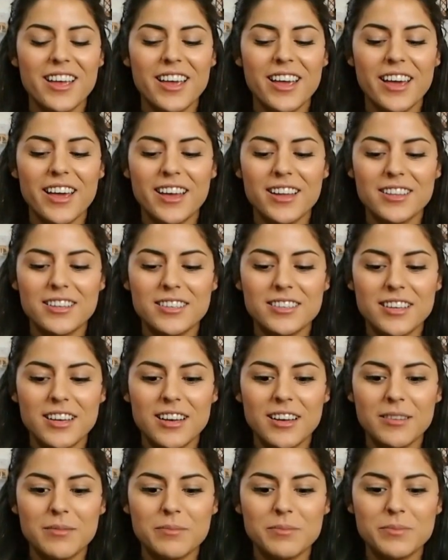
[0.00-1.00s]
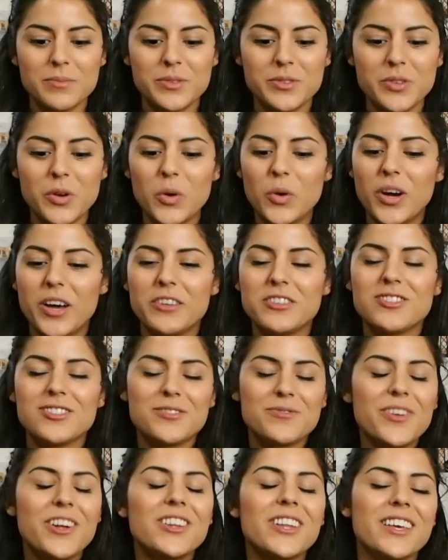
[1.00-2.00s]
And so I
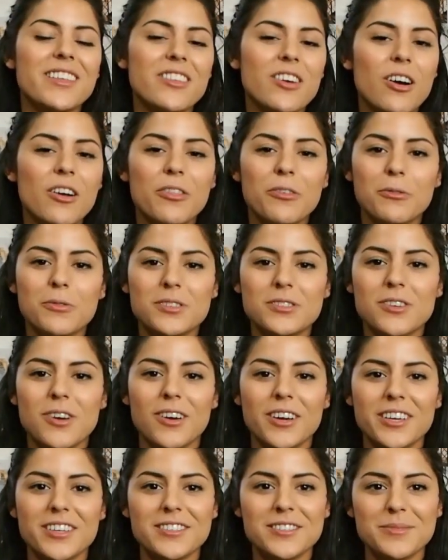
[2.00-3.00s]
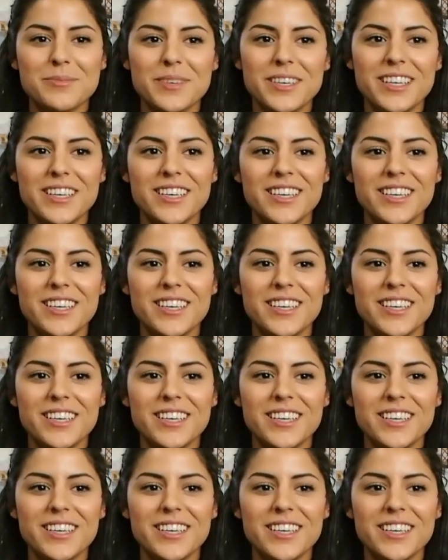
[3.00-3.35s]
just felt like the author was talking to me.